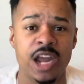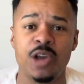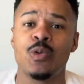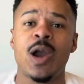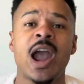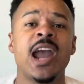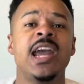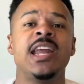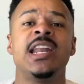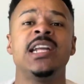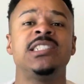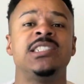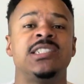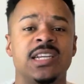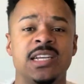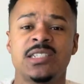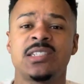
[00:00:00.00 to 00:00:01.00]
right in the
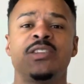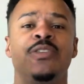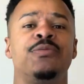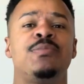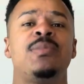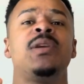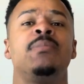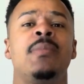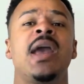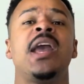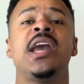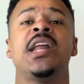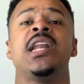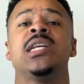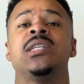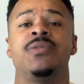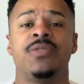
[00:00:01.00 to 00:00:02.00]
gist of me
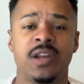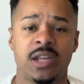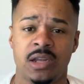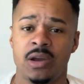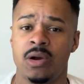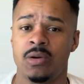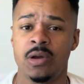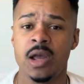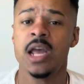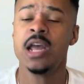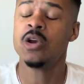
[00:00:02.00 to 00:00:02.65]
making this video.